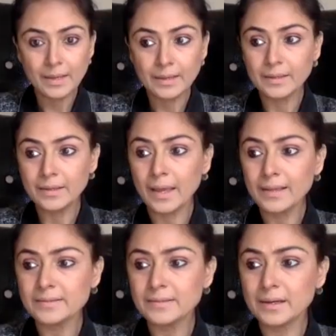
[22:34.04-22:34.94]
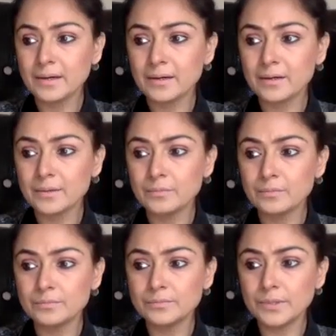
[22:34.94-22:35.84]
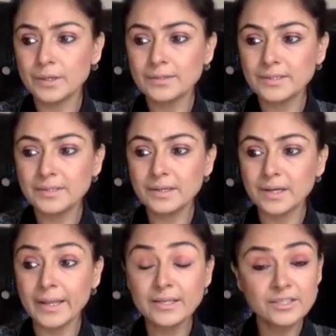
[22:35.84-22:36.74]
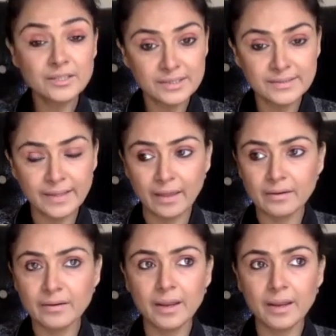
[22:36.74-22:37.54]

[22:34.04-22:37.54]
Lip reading: Yes. See, the connection is there.